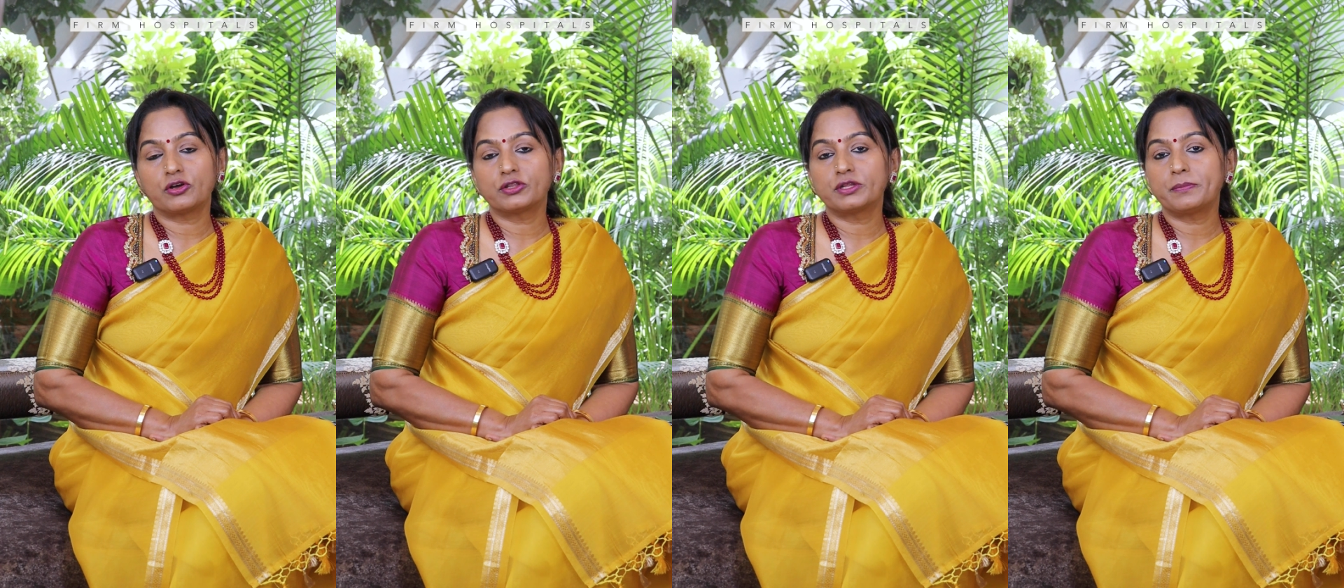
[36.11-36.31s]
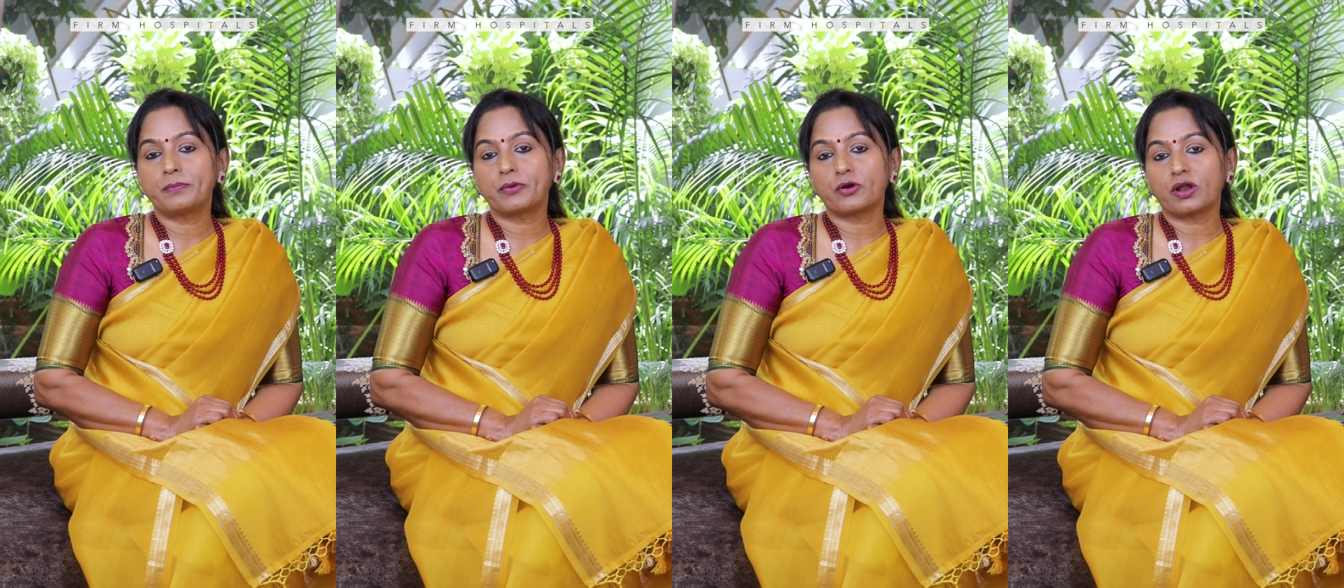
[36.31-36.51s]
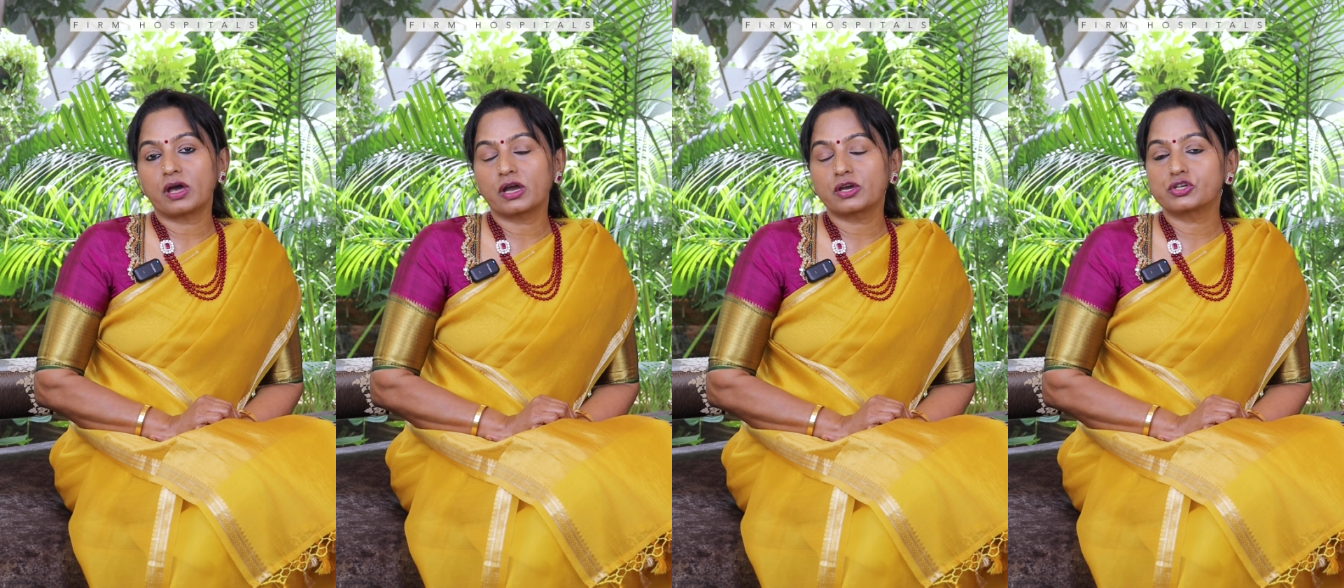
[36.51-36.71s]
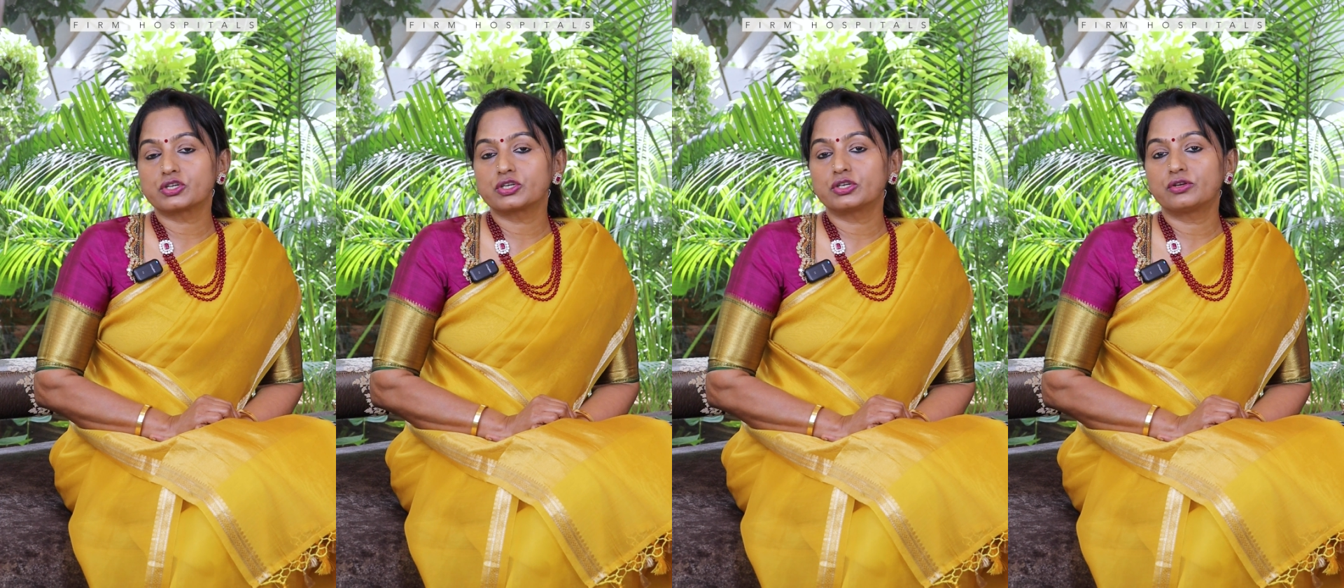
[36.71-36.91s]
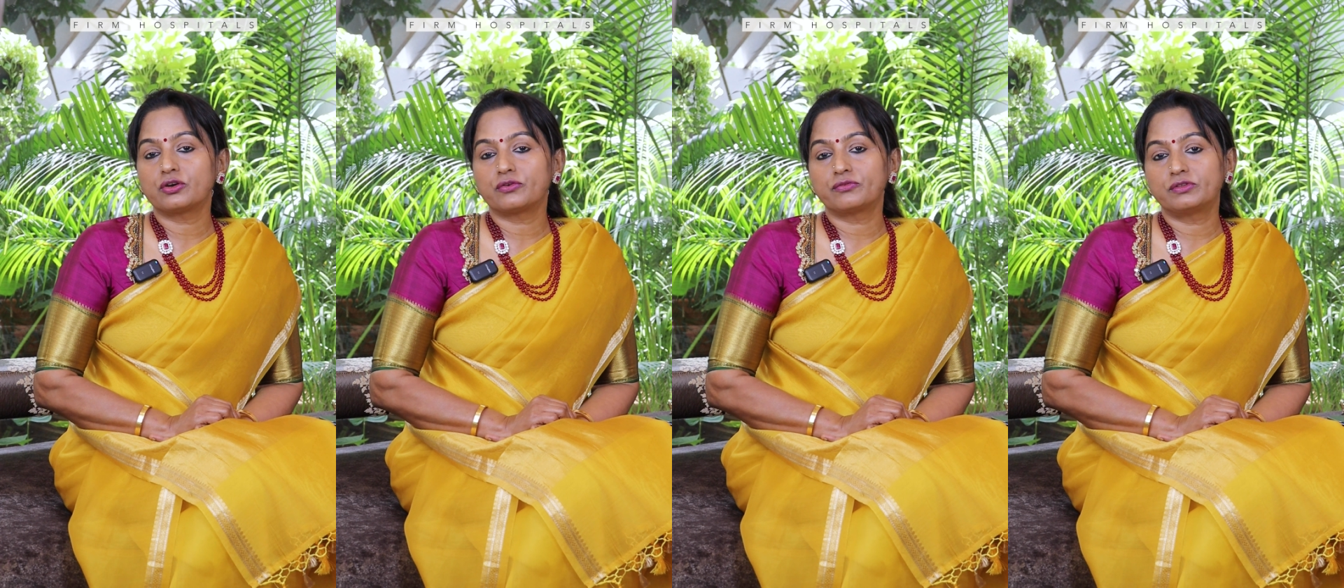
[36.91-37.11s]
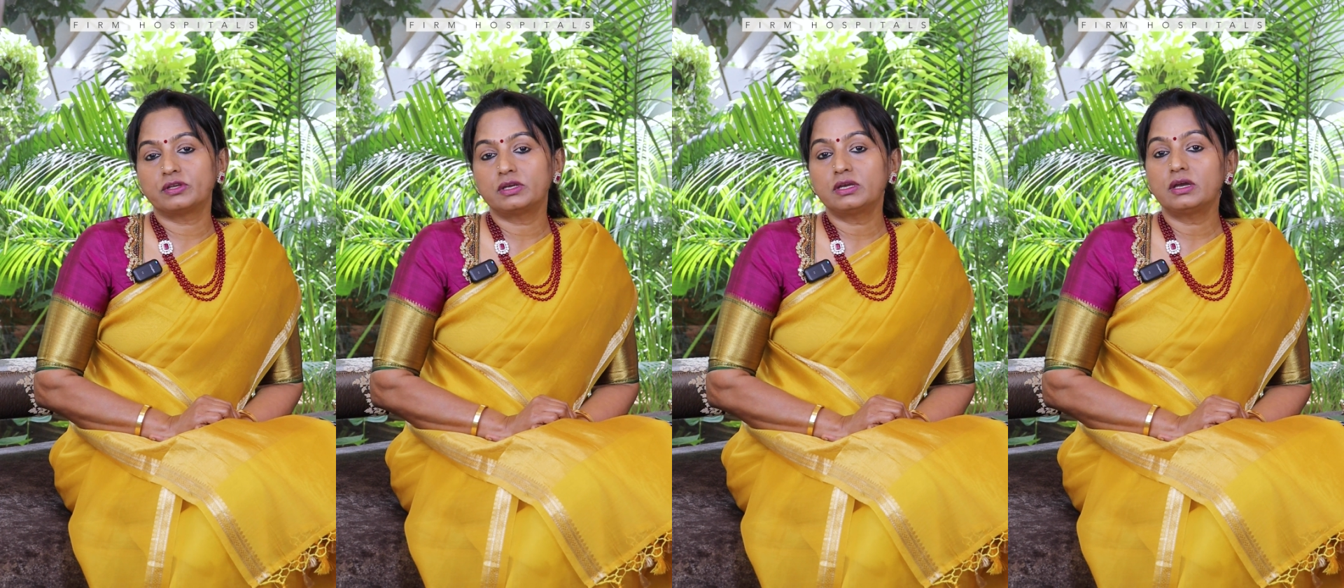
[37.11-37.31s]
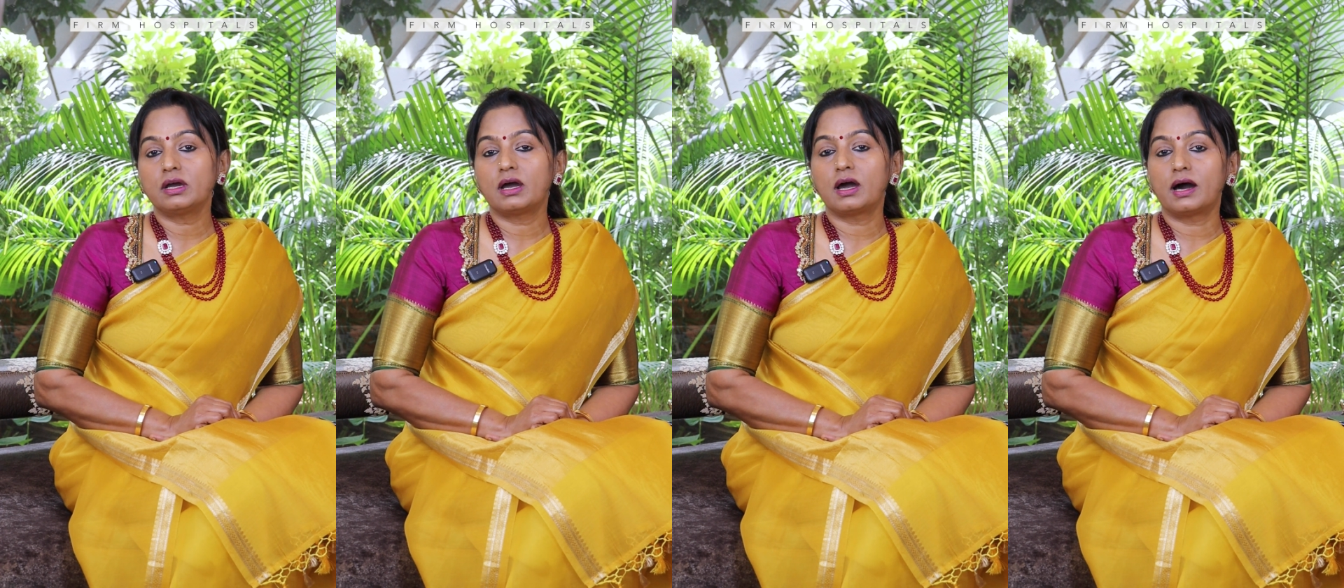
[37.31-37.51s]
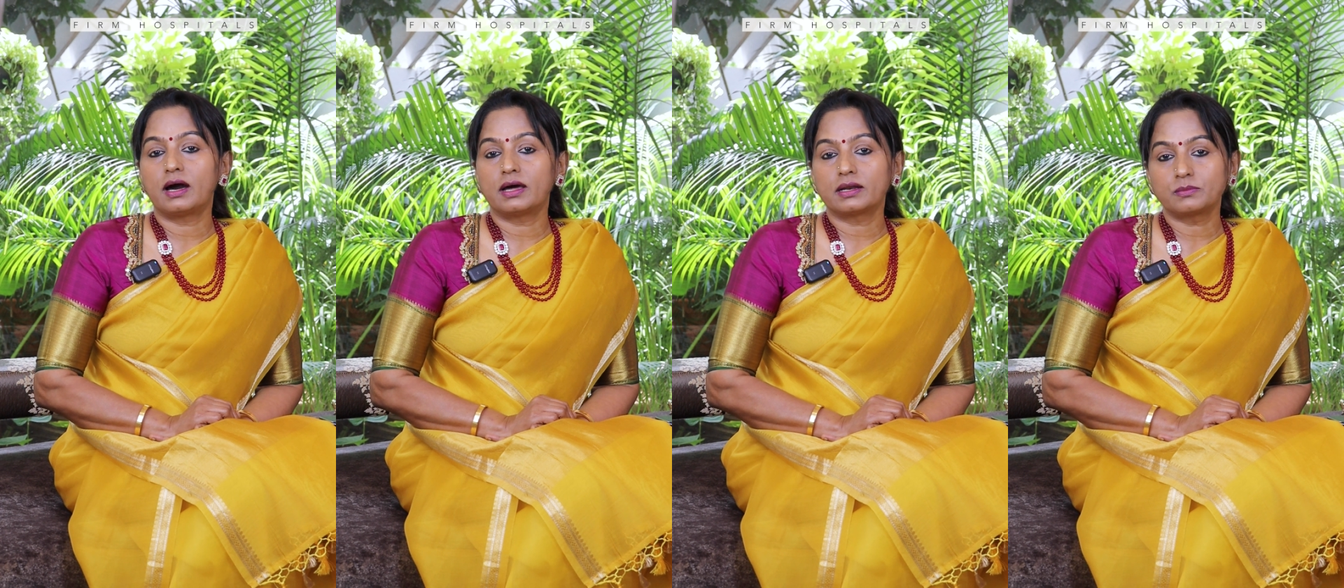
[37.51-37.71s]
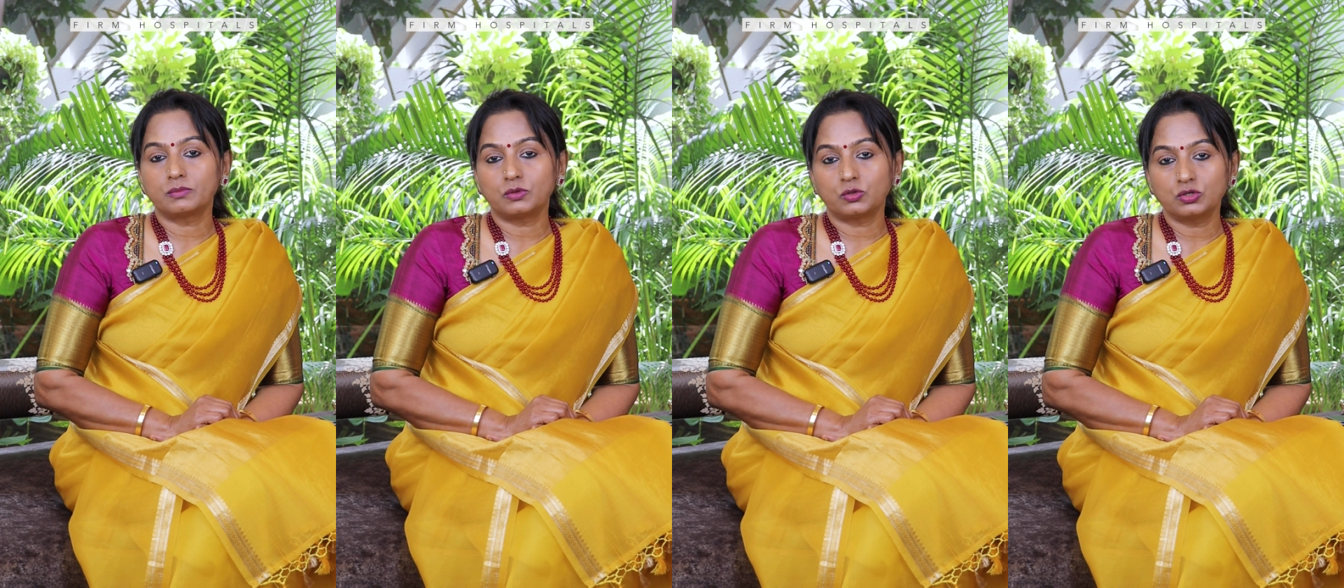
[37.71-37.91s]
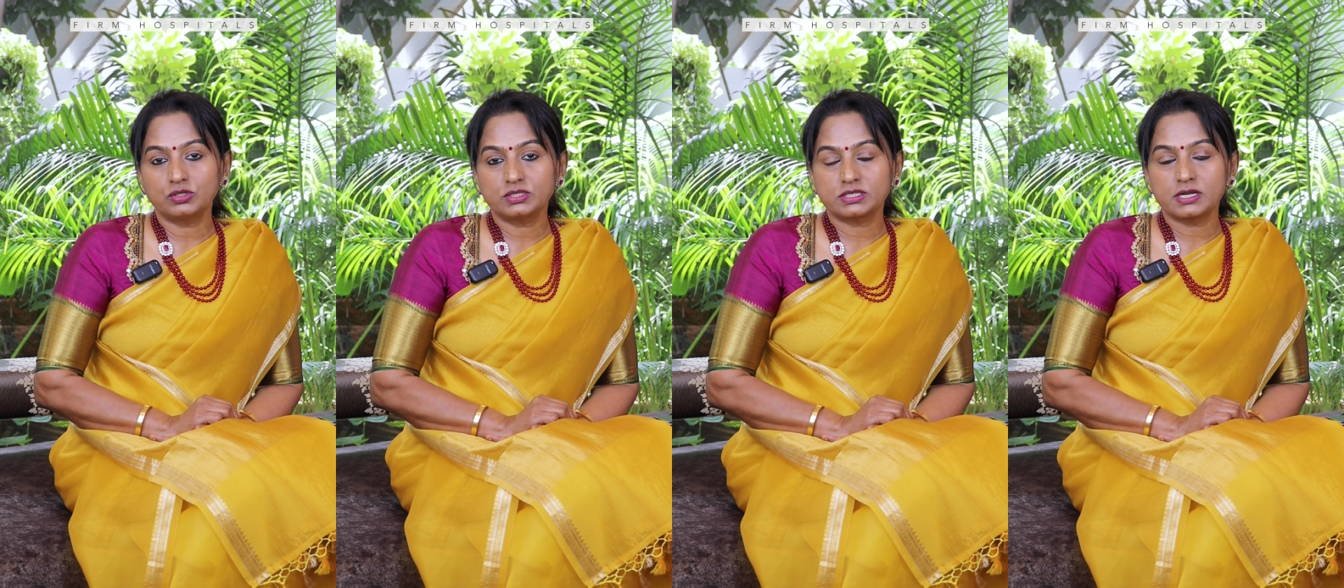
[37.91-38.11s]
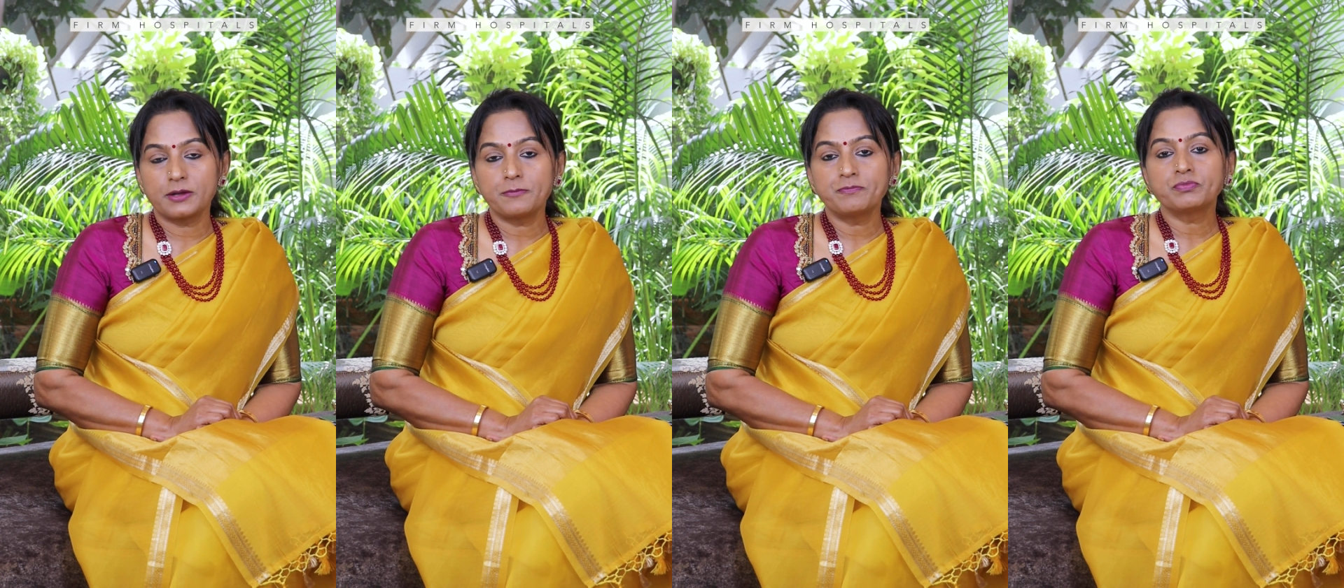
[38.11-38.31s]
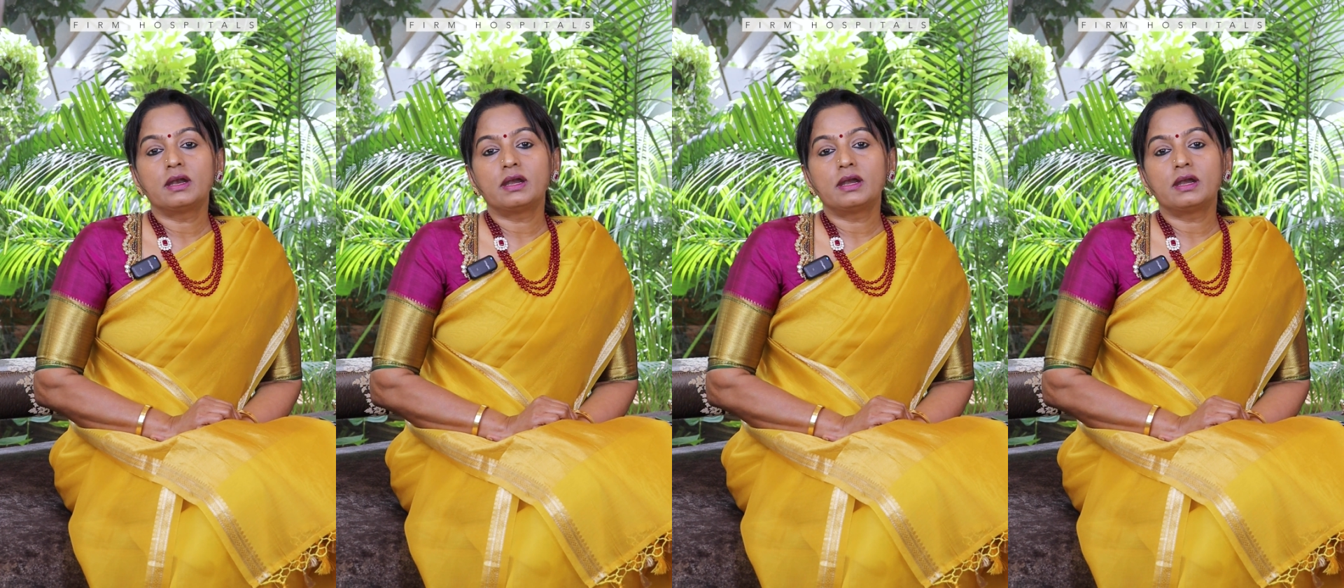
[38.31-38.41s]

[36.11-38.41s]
for the production of the hormones